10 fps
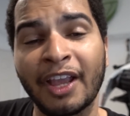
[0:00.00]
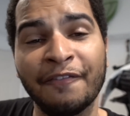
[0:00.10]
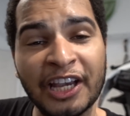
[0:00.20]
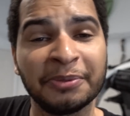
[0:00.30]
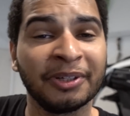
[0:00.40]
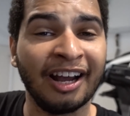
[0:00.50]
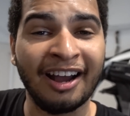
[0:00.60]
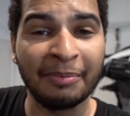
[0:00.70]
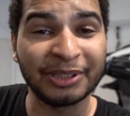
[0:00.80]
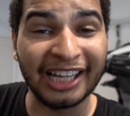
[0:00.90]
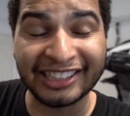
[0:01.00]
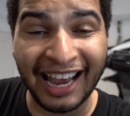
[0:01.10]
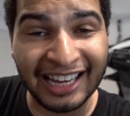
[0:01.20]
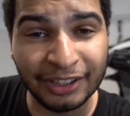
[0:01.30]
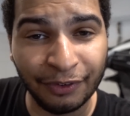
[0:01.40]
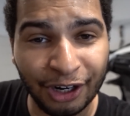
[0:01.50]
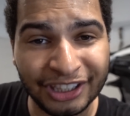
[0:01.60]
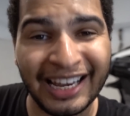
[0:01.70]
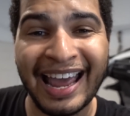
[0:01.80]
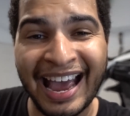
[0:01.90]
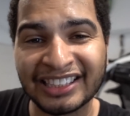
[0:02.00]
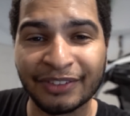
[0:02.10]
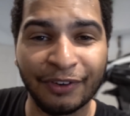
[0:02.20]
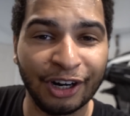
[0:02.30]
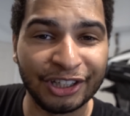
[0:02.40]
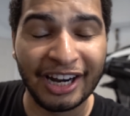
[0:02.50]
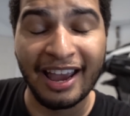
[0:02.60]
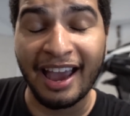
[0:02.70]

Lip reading: Facebook.com/AskTavarish and AskTavarish